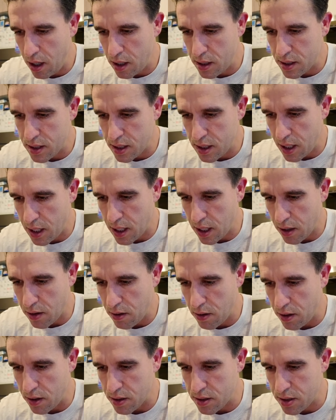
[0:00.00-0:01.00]
Slide
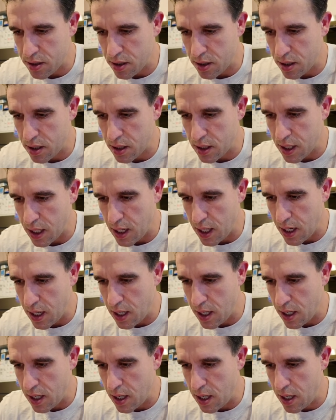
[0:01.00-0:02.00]
across, turn it
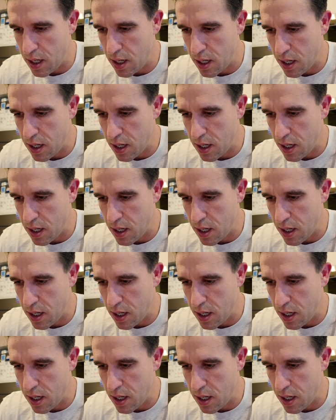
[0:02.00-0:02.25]
down.